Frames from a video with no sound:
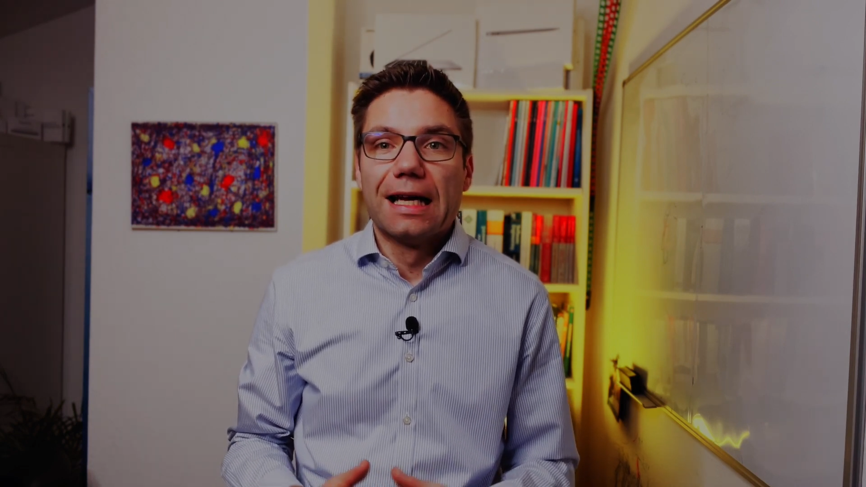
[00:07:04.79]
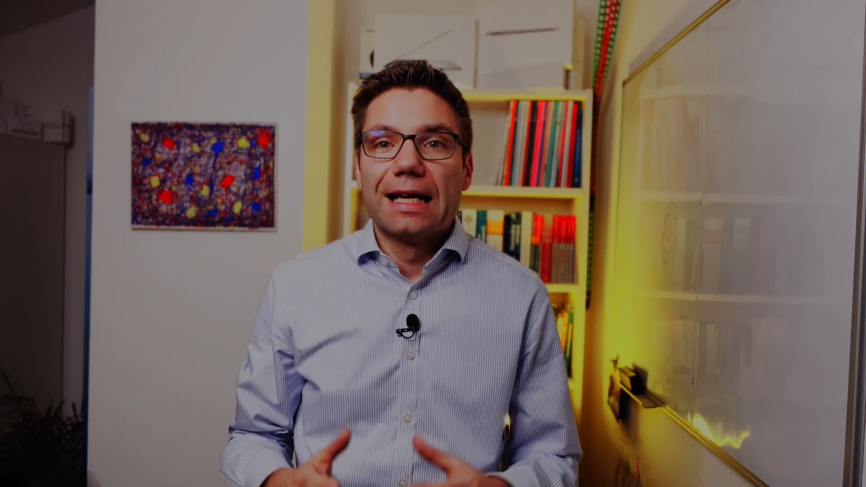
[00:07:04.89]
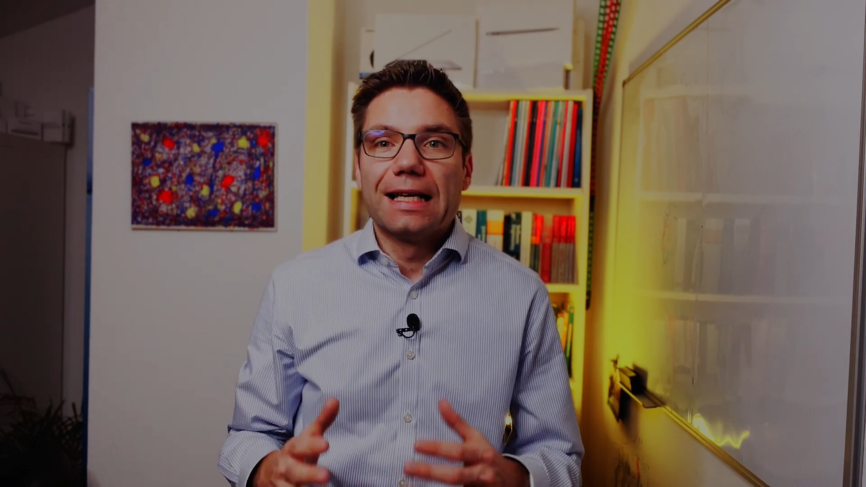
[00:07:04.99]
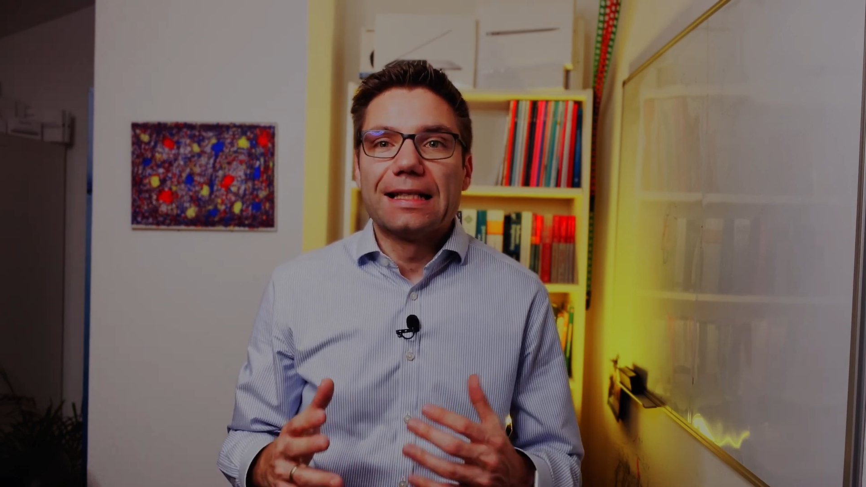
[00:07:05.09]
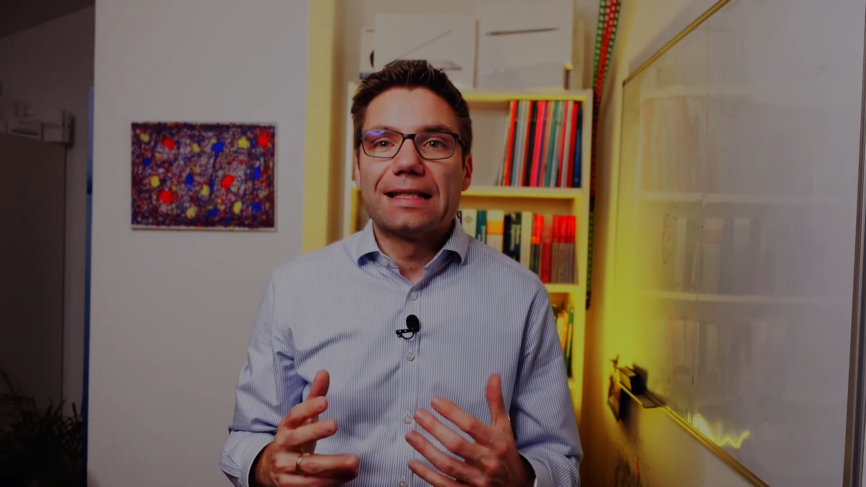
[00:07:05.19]

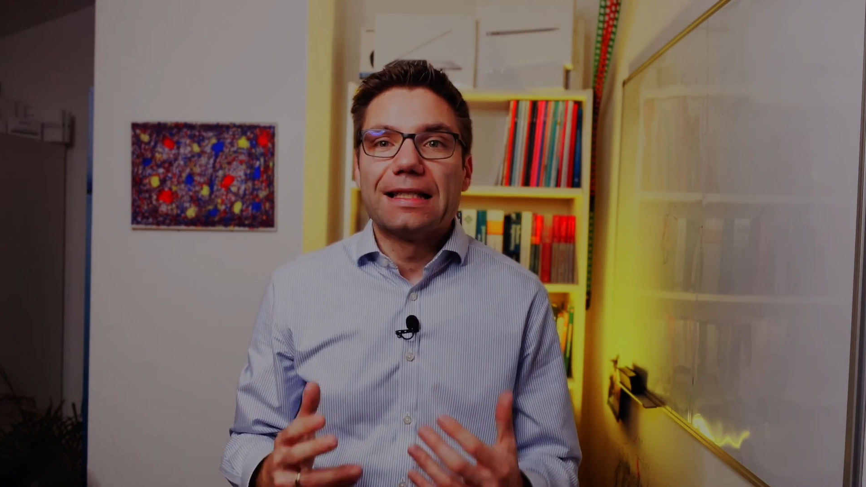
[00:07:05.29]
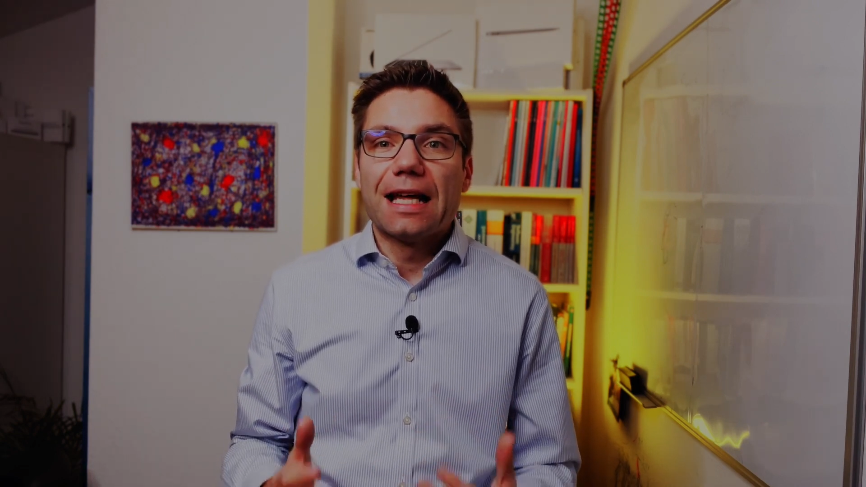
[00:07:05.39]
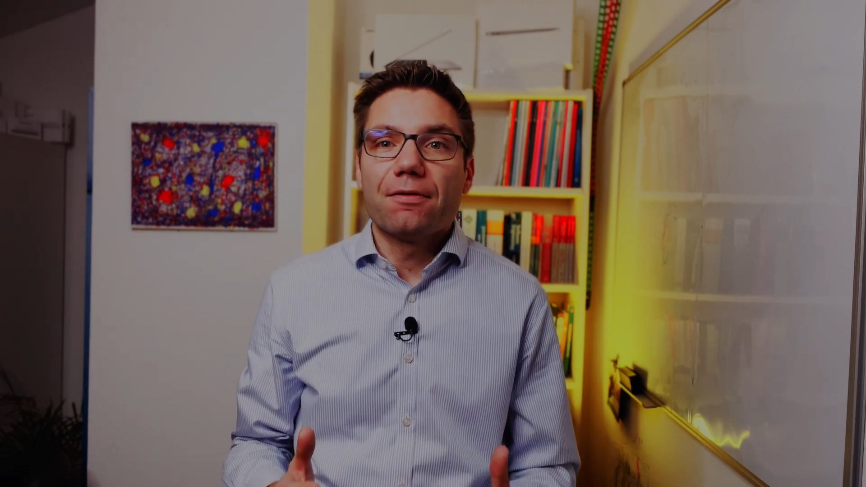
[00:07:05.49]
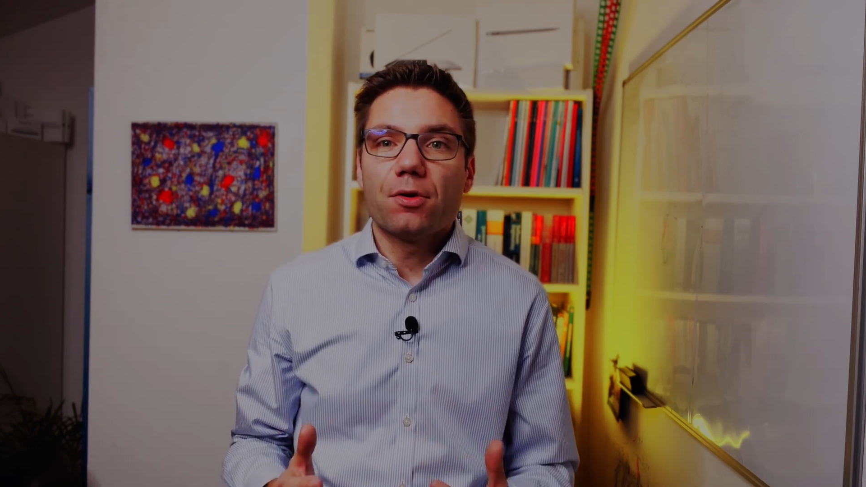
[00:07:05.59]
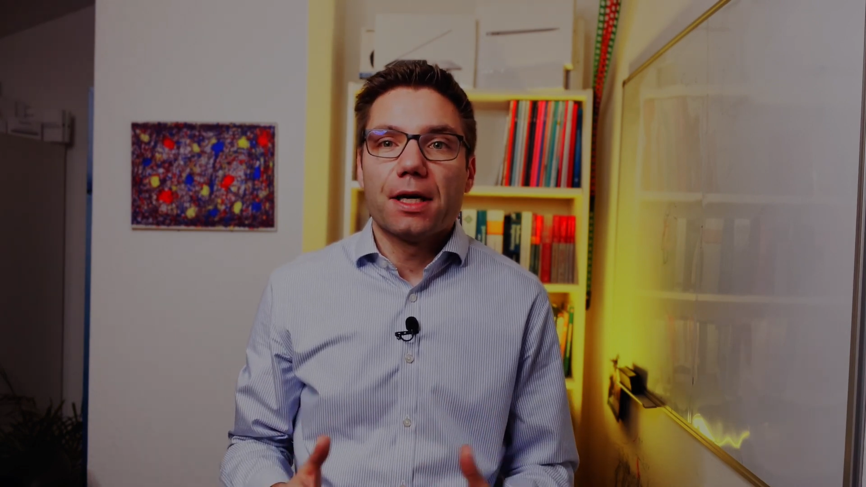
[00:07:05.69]
It's
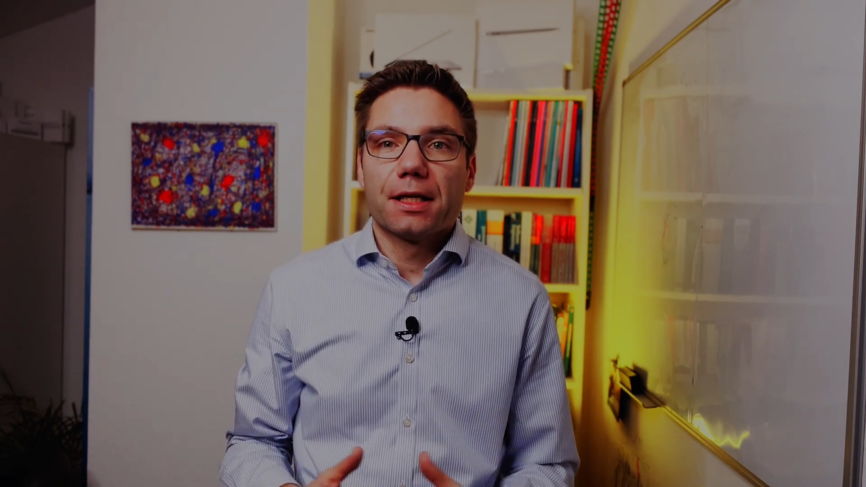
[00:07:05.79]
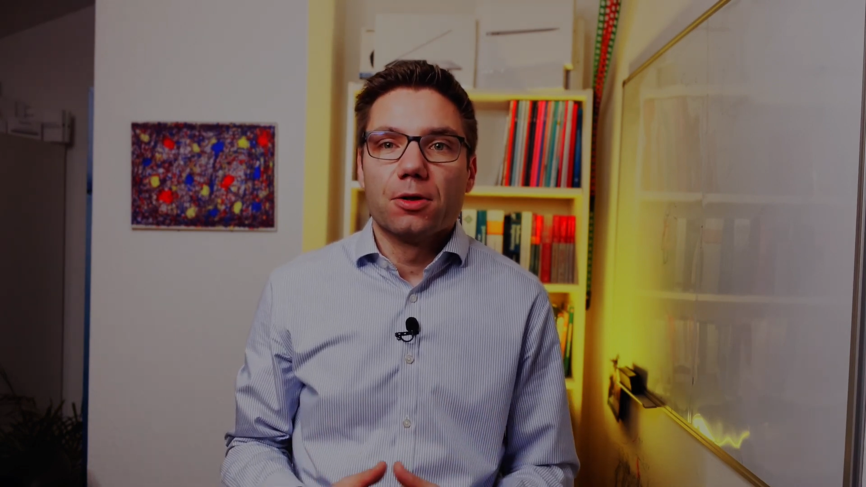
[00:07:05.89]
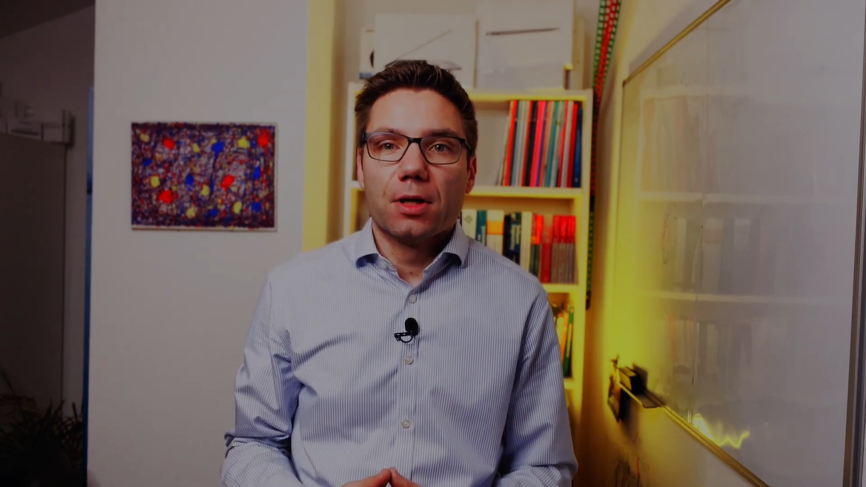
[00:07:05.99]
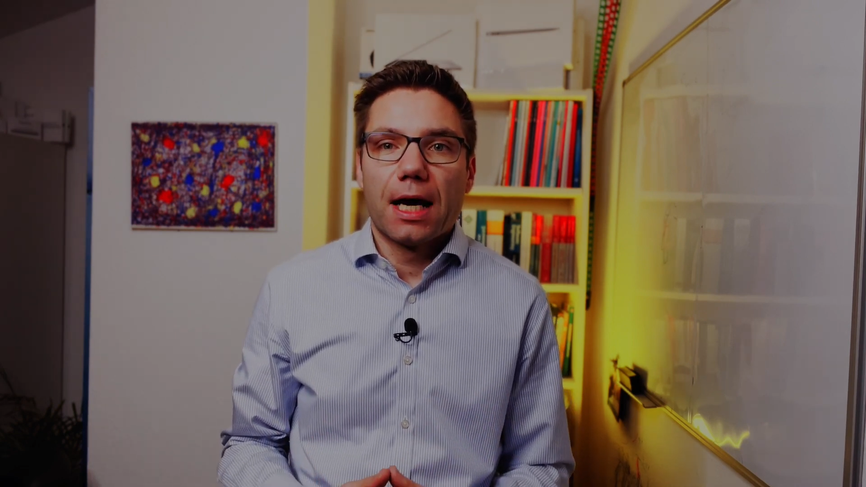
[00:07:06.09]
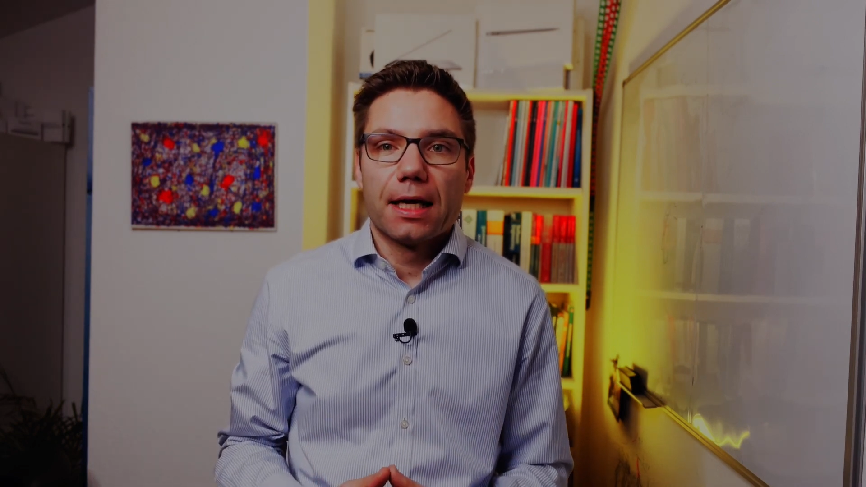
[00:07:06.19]
never a good
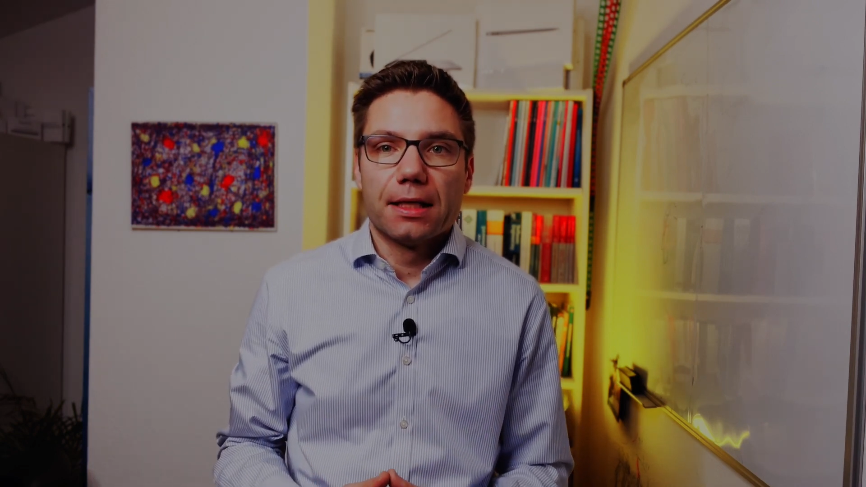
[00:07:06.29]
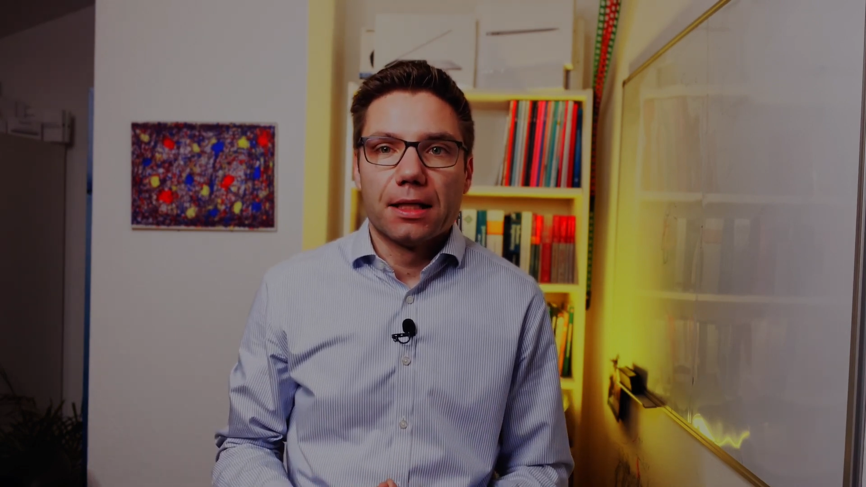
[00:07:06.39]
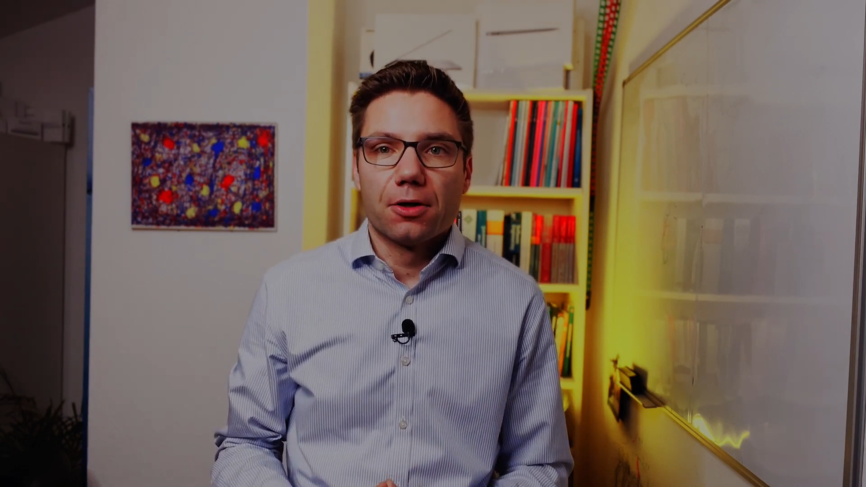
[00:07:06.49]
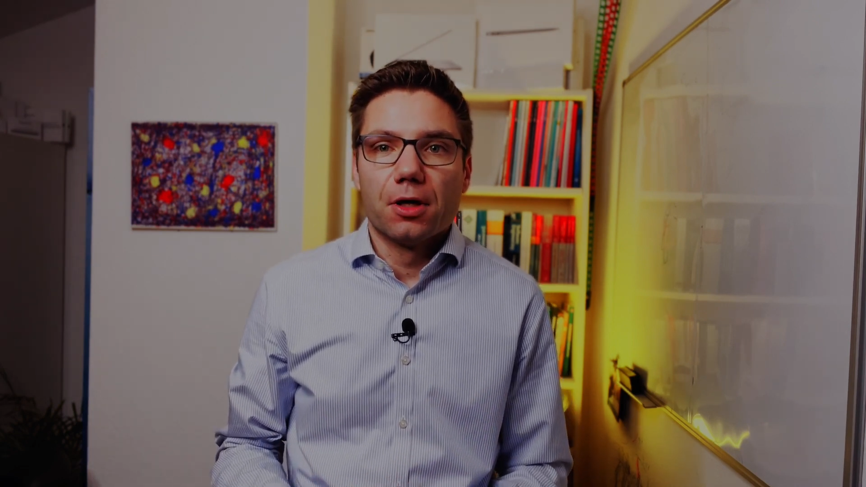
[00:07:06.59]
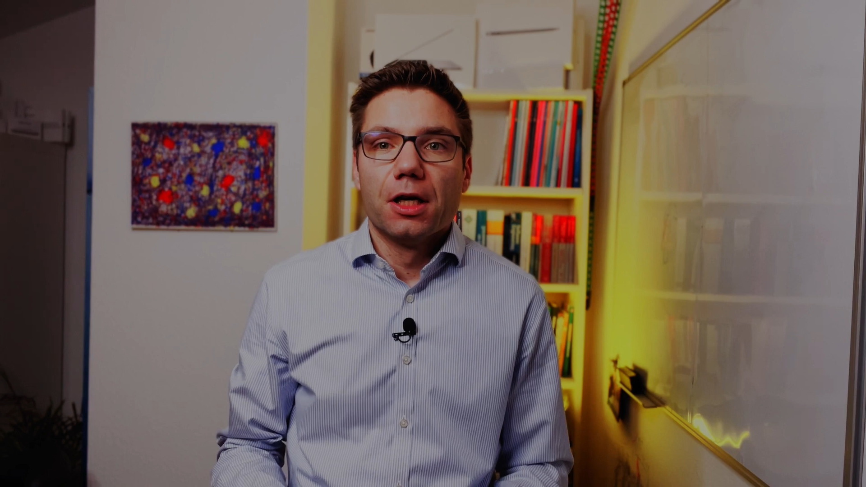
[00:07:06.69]
idea